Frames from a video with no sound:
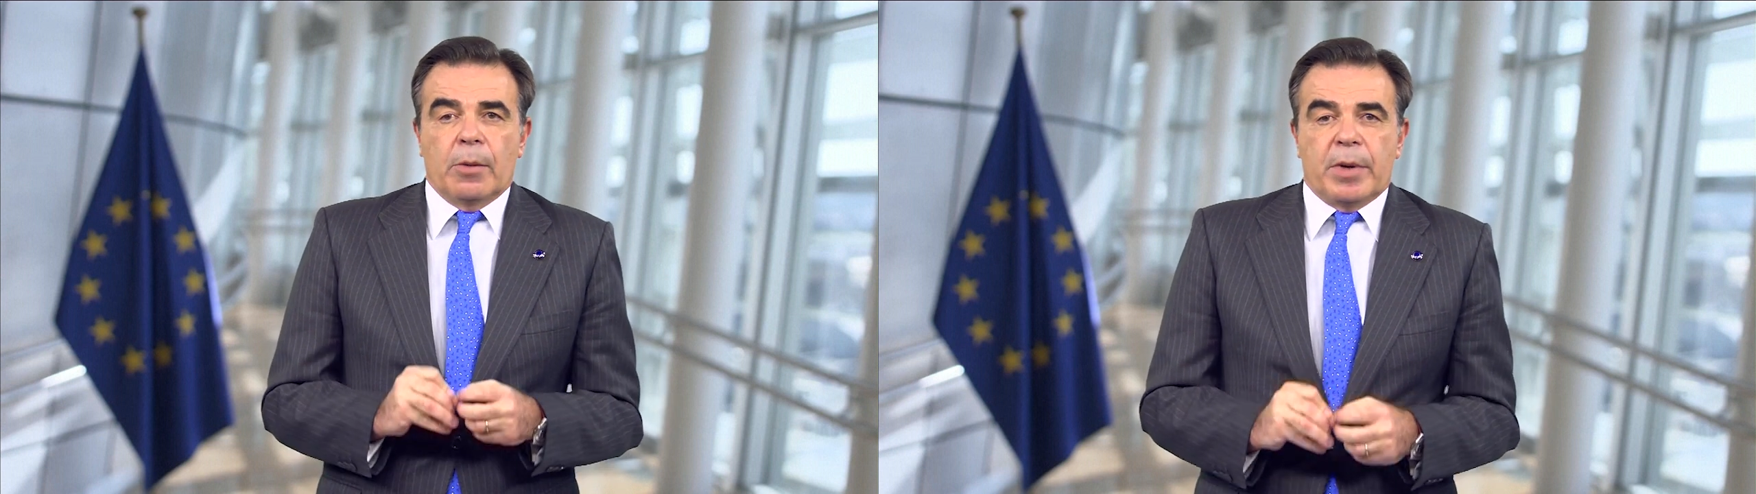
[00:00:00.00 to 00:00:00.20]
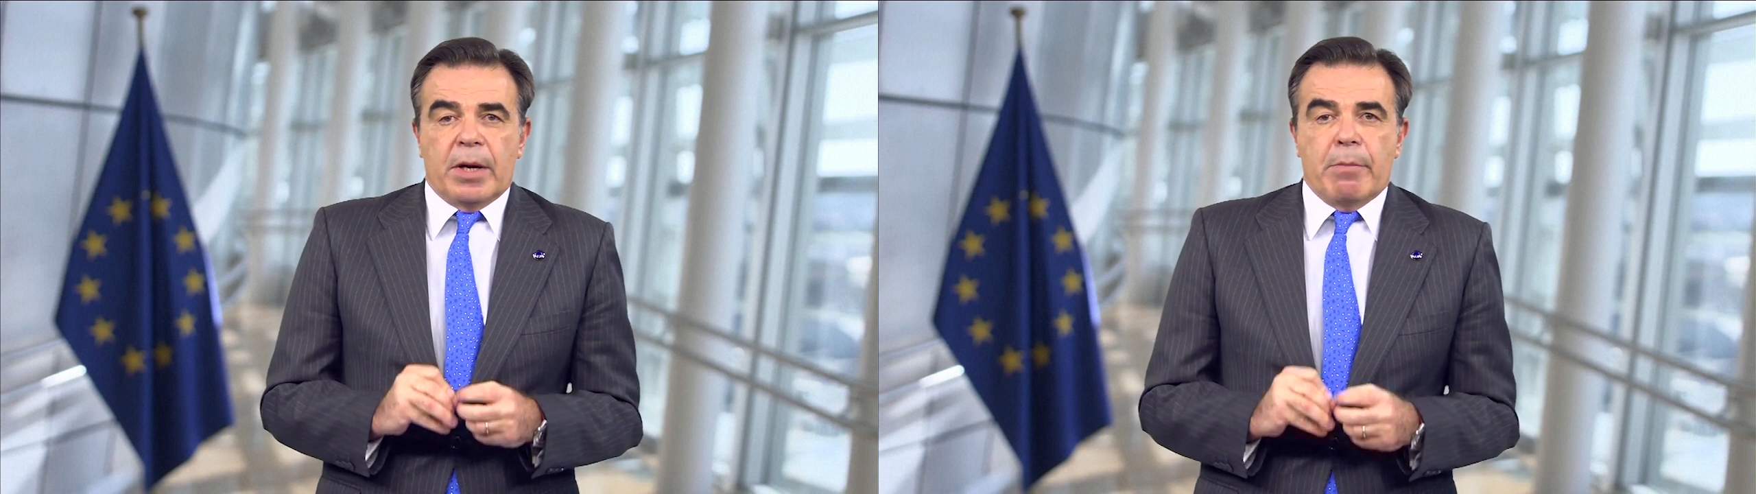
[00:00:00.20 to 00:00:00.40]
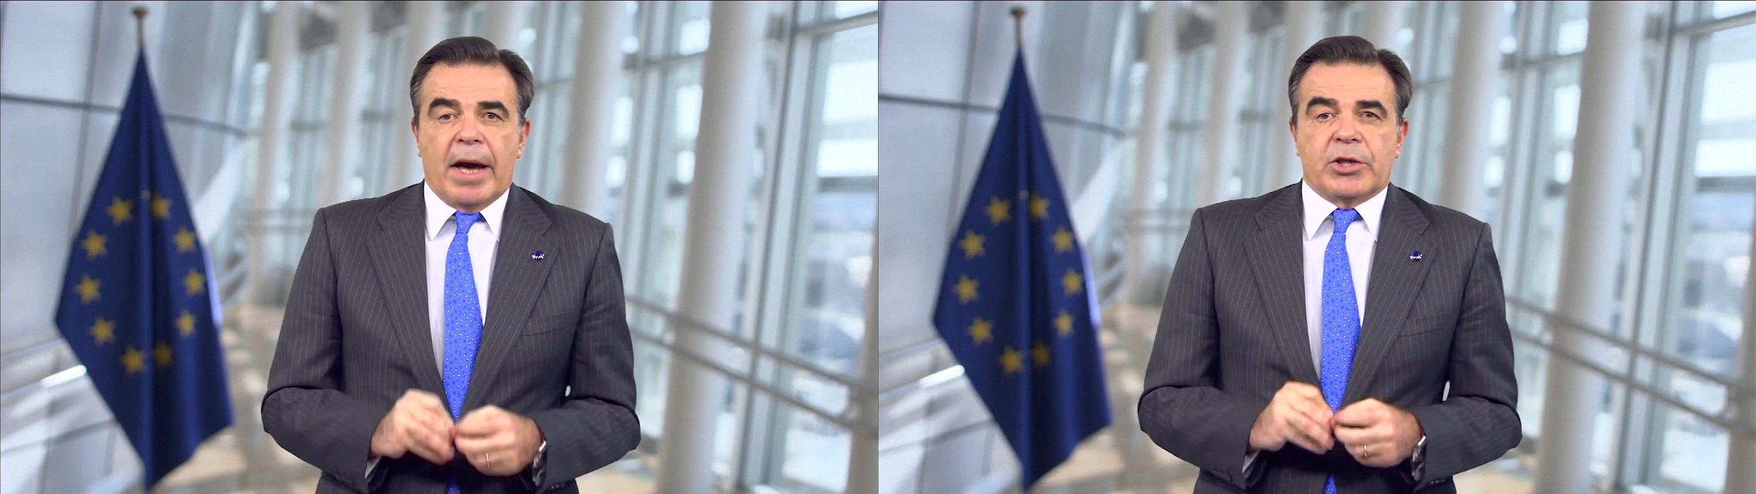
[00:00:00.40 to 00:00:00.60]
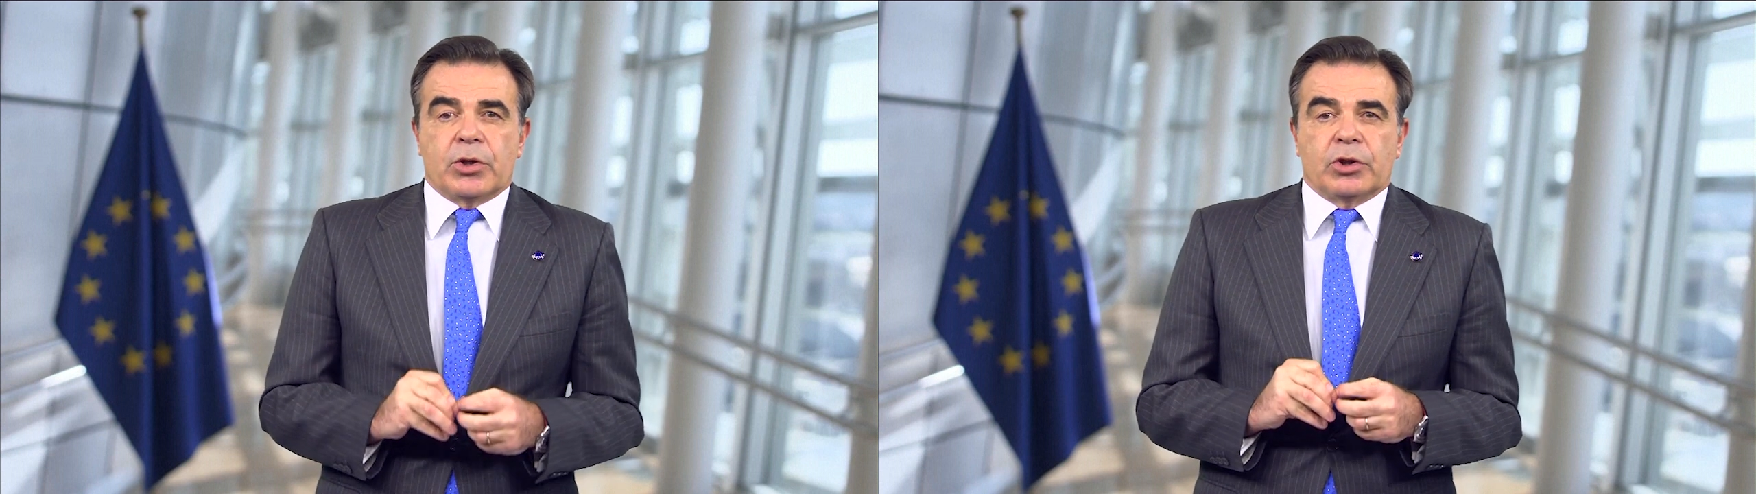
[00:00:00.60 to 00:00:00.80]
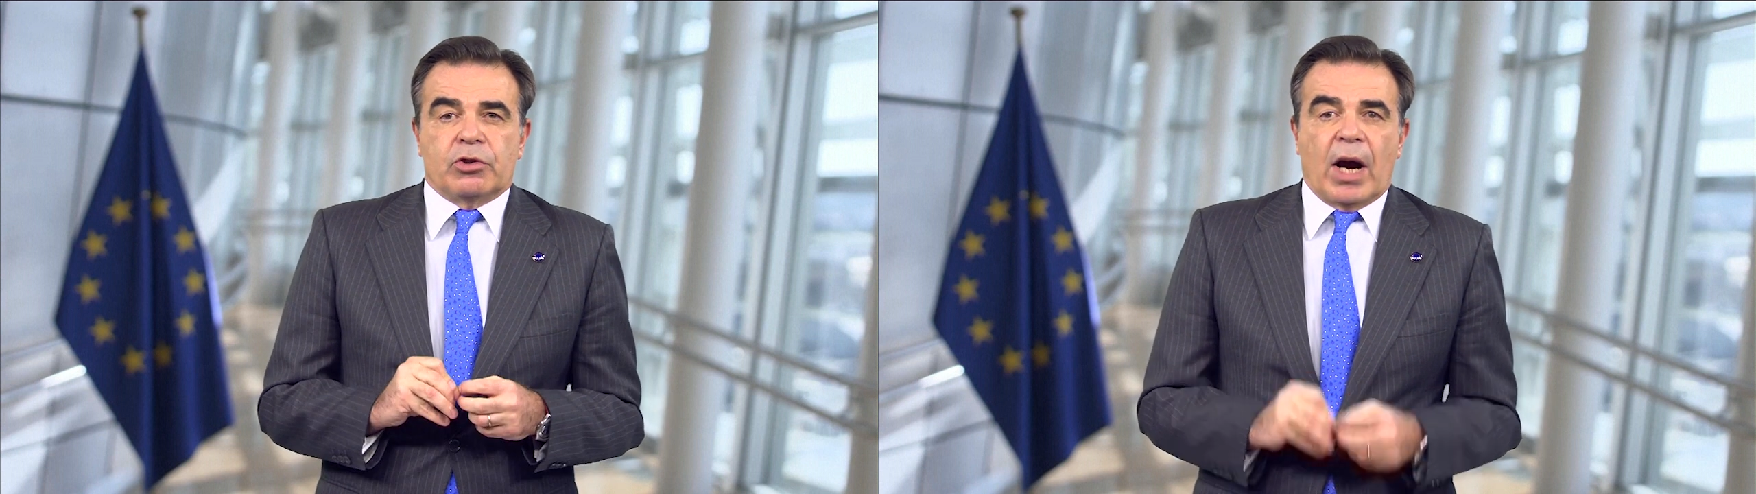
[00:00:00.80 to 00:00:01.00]
be
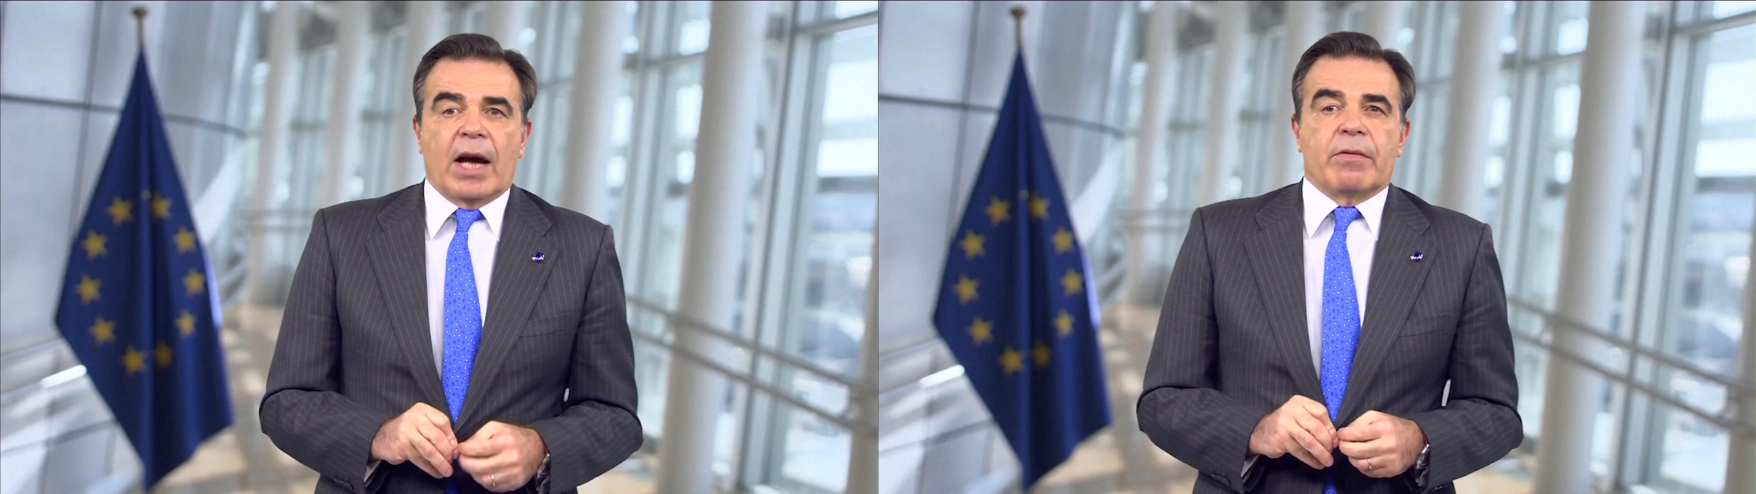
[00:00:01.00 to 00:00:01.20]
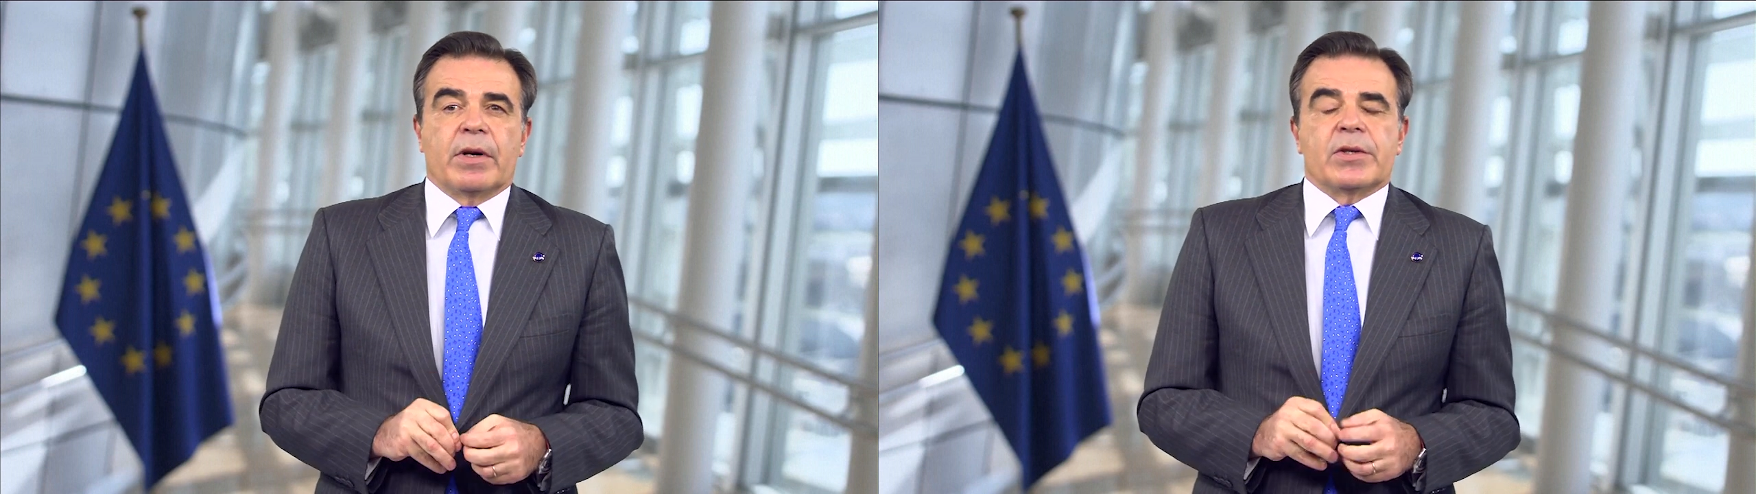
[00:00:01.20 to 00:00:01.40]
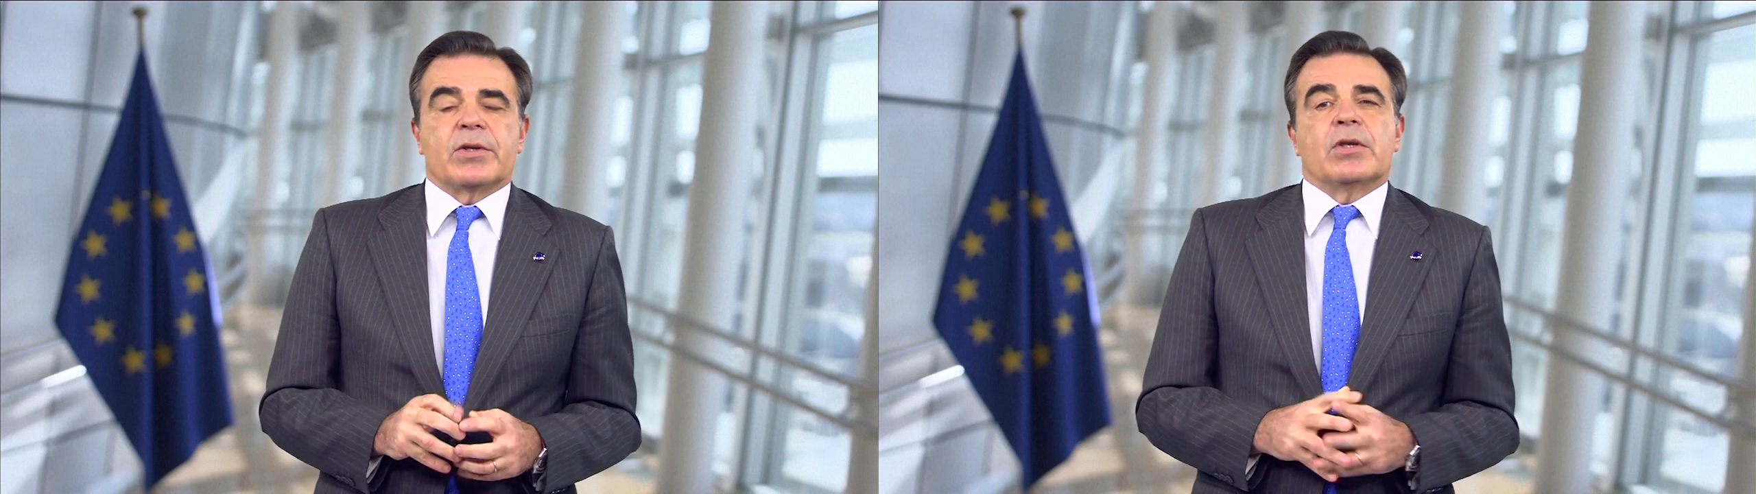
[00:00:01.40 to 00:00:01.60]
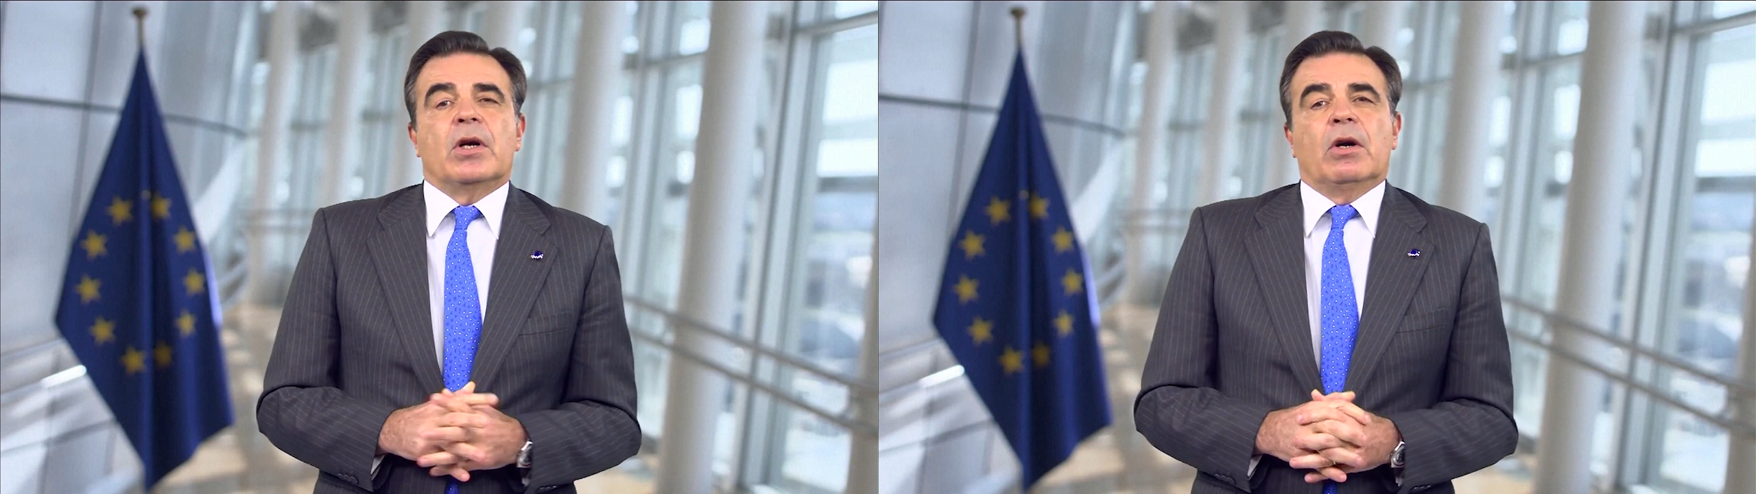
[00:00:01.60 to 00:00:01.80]
major drivers